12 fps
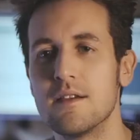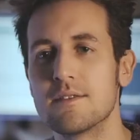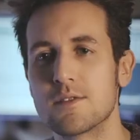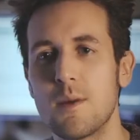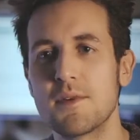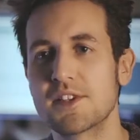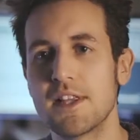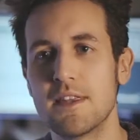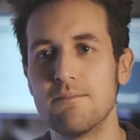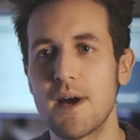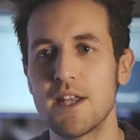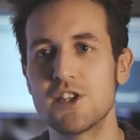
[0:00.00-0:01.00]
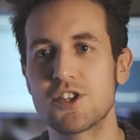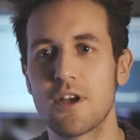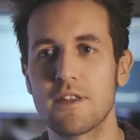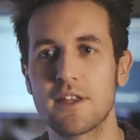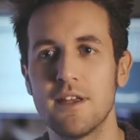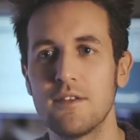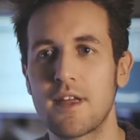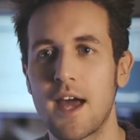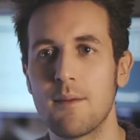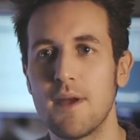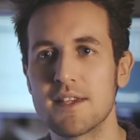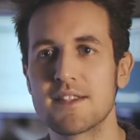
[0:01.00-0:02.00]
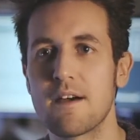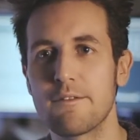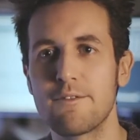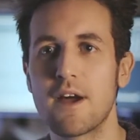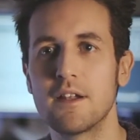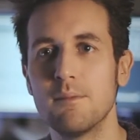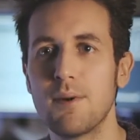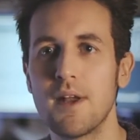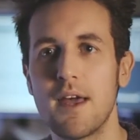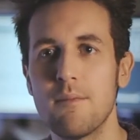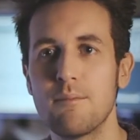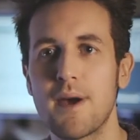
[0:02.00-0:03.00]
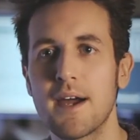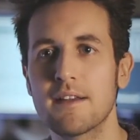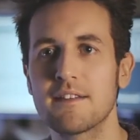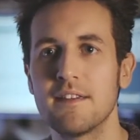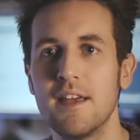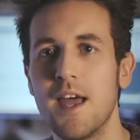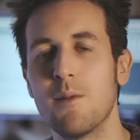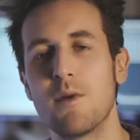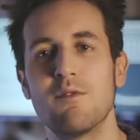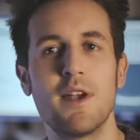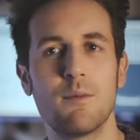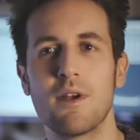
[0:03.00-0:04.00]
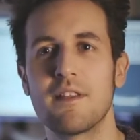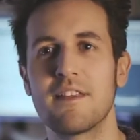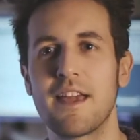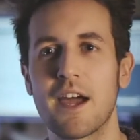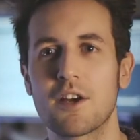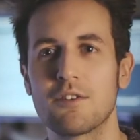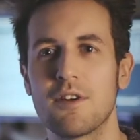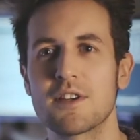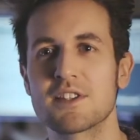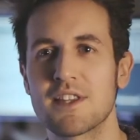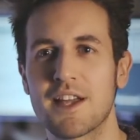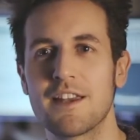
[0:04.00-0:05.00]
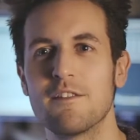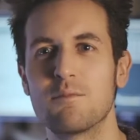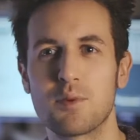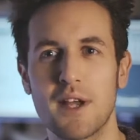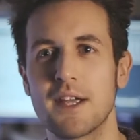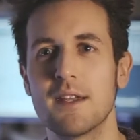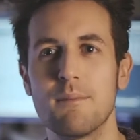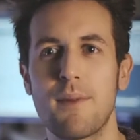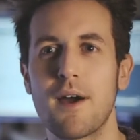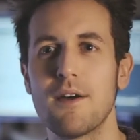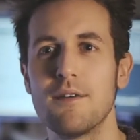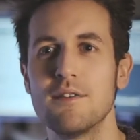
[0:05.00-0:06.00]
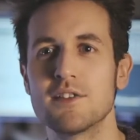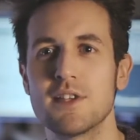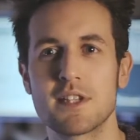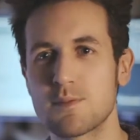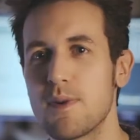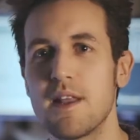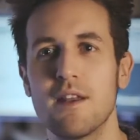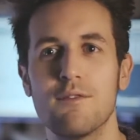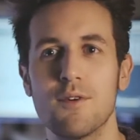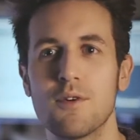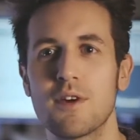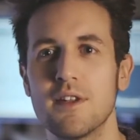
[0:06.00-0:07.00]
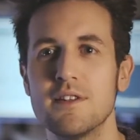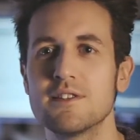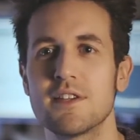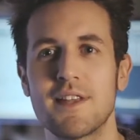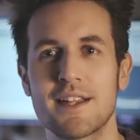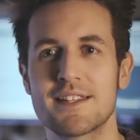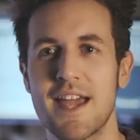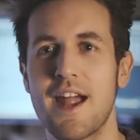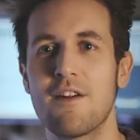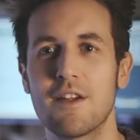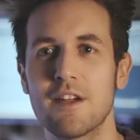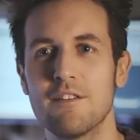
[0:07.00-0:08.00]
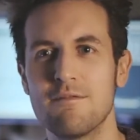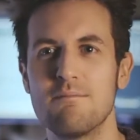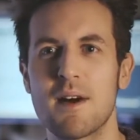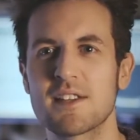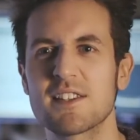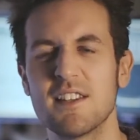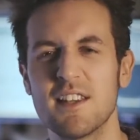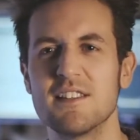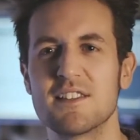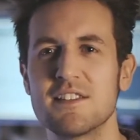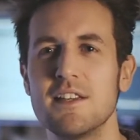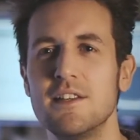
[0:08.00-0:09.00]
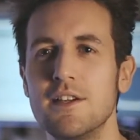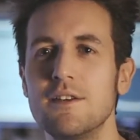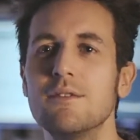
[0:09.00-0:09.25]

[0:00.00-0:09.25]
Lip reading: So obviously the money shot of the kill cam is that final bullet impact, and we really wanted to get across the kind of breaking of bones and the splitting of organs and that tearing of muscle and sinew.